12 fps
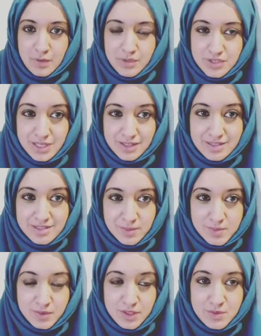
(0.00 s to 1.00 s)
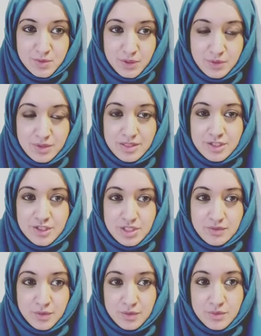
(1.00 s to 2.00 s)
to share these steps with you so you can achieve
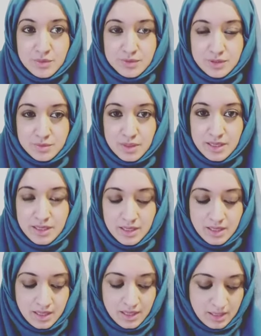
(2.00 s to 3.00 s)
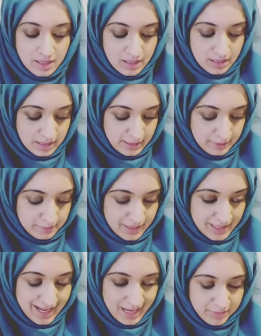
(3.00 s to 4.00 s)
your goals as well. And it
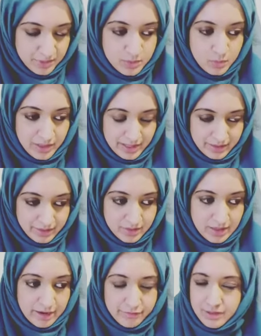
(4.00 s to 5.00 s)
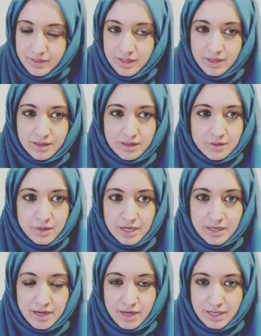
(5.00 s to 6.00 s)
happened with everything in
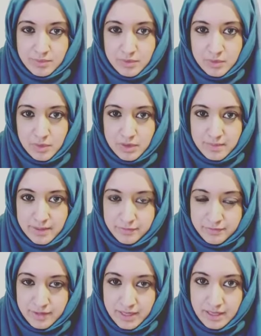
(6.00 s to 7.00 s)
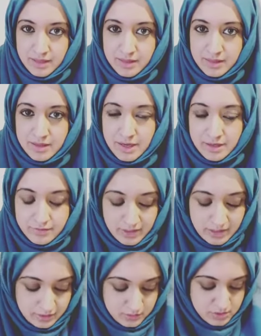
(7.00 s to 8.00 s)
alignment with my faith and
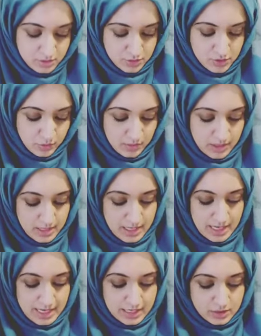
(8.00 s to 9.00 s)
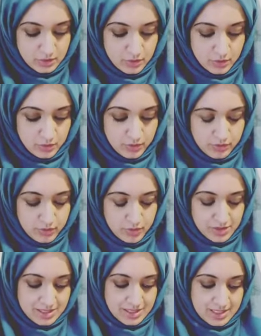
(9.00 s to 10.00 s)
values. So let's go through
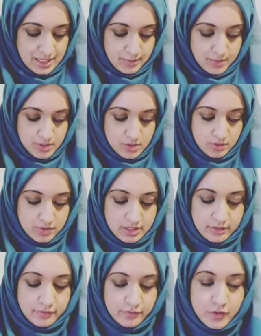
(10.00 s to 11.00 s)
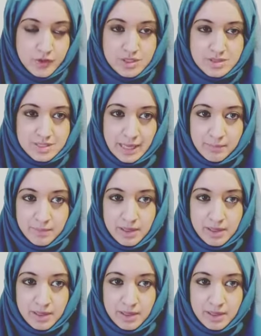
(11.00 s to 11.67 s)
this step. So obviously the first step